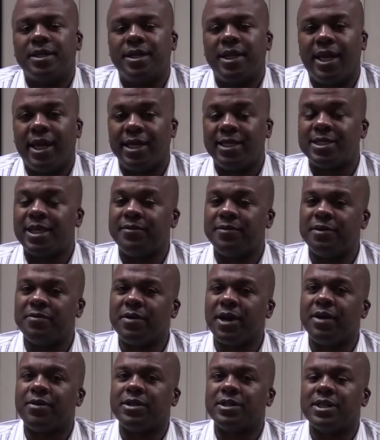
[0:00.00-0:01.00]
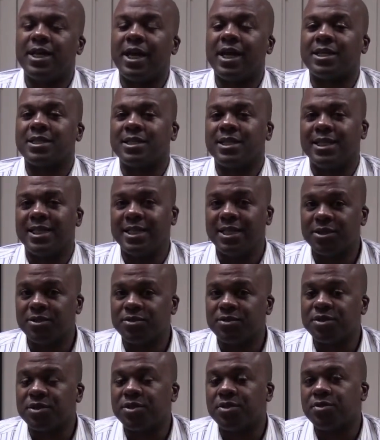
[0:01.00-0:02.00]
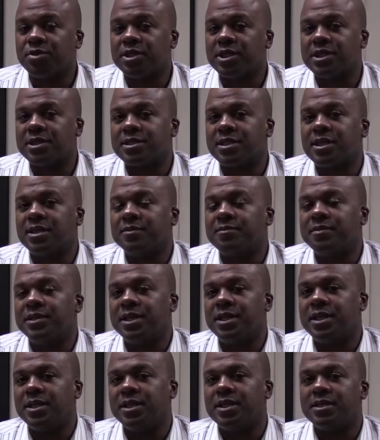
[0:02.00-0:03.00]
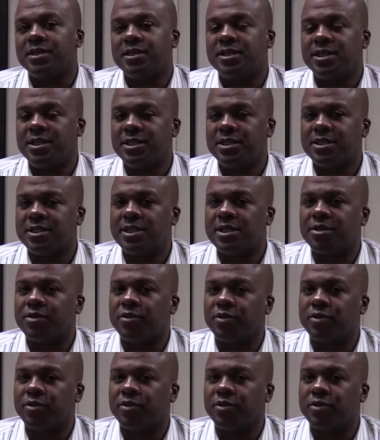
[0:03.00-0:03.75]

The HIV virus actually enters the nucleus of the T cell